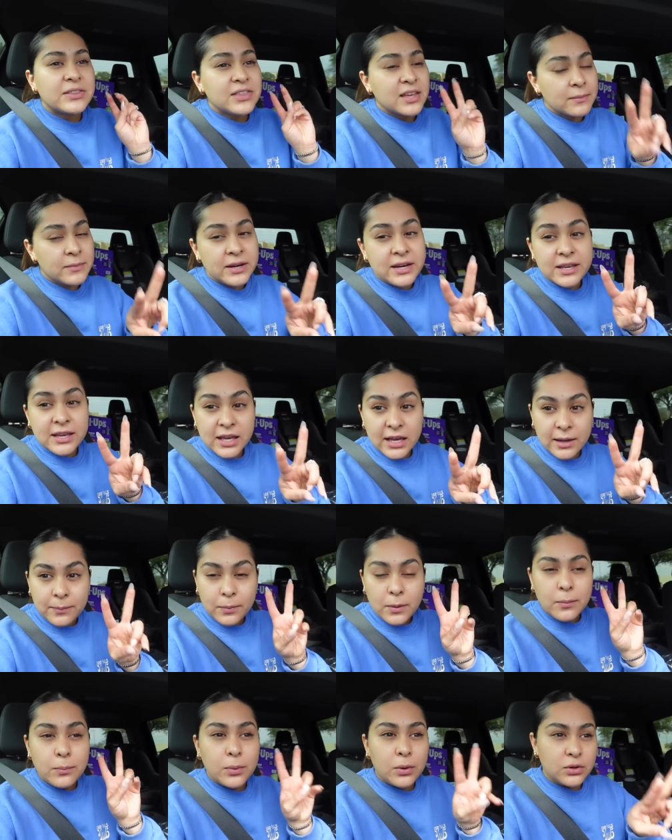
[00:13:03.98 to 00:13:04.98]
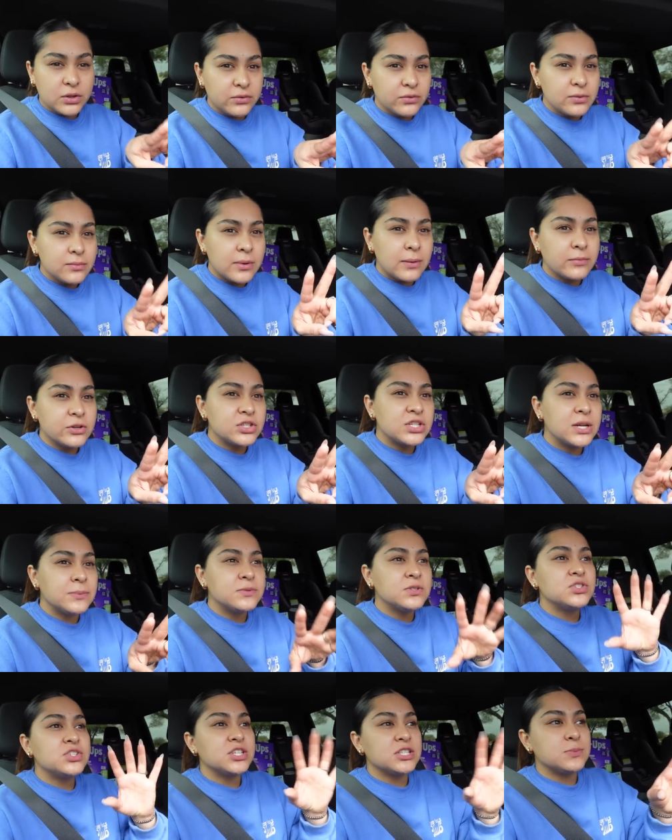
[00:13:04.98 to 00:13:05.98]
think I'm going to keep both of the
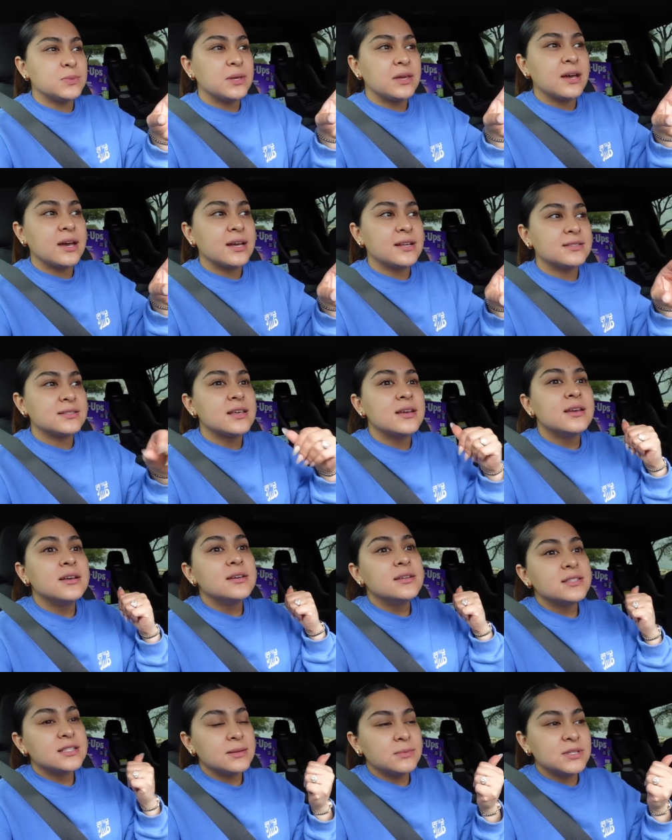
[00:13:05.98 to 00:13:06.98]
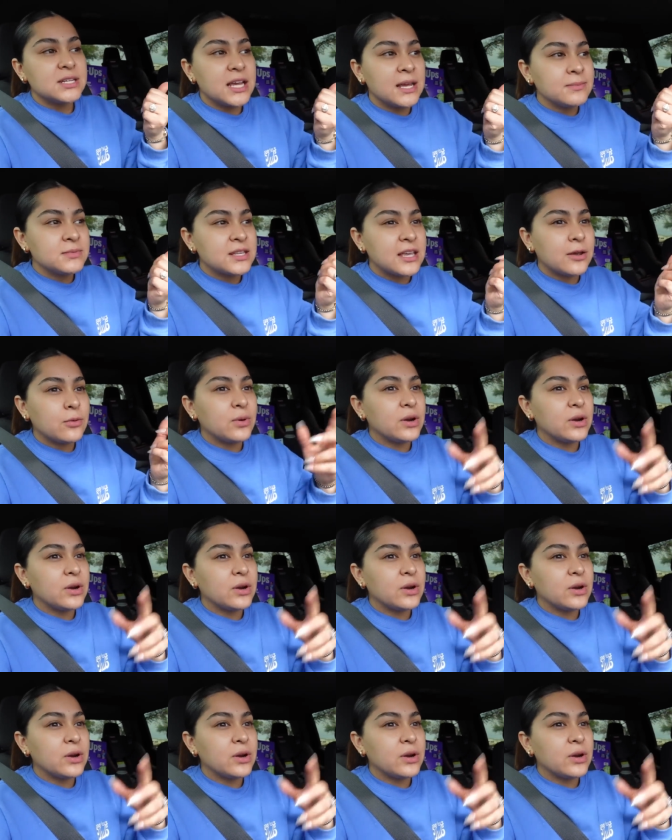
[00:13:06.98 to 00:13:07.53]
memberships just because sometimes, like,